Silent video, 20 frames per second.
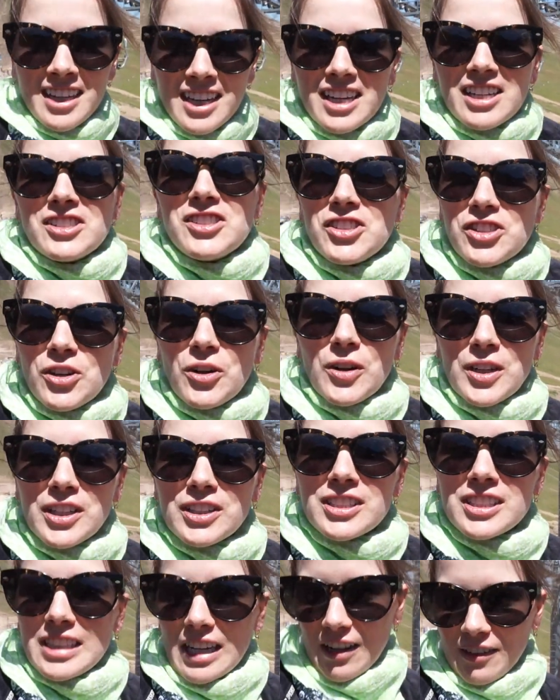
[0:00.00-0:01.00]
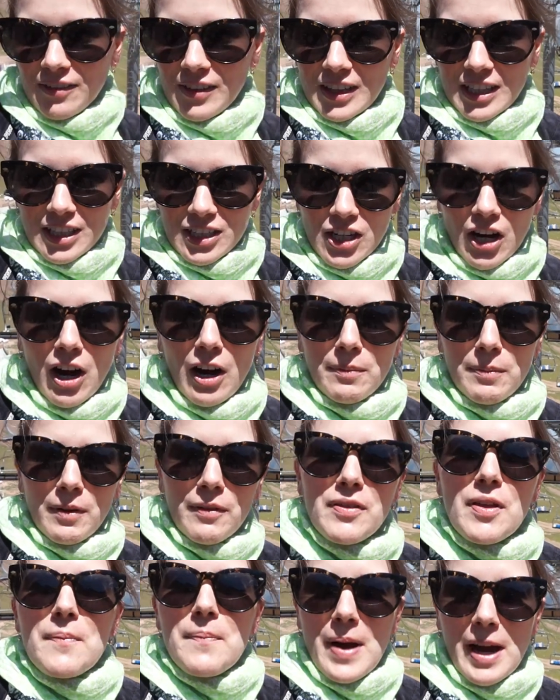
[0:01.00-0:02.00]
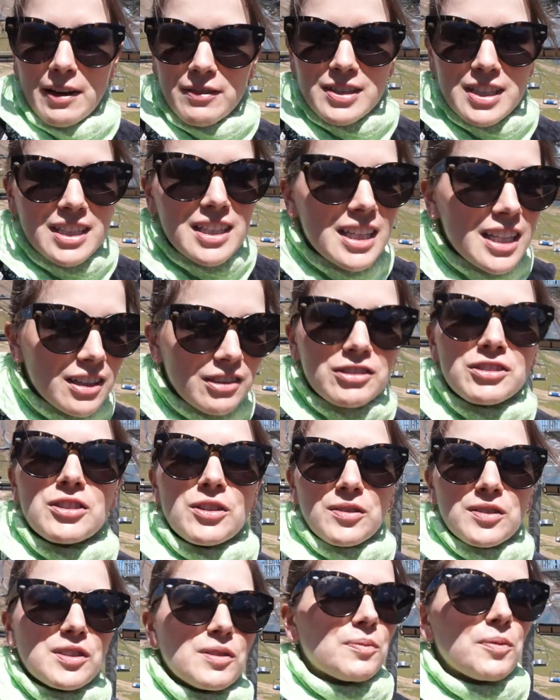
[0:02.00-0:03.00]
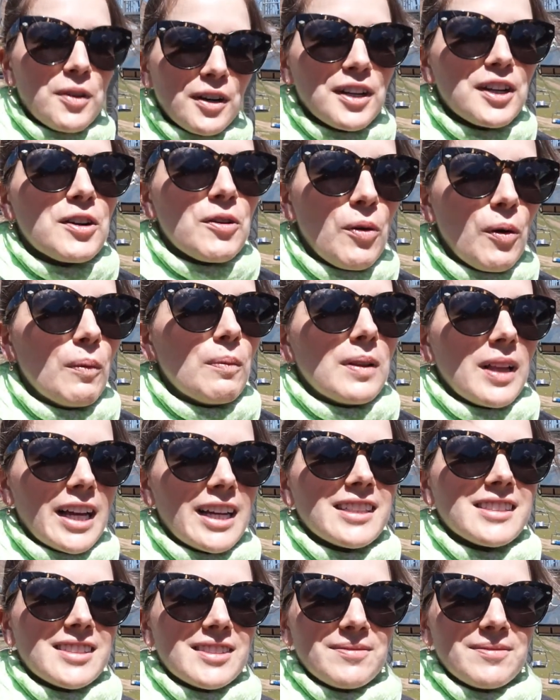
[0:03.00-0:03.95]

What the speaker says: enjoy yourself at the top of the mountain here, so it's a pretty cool place.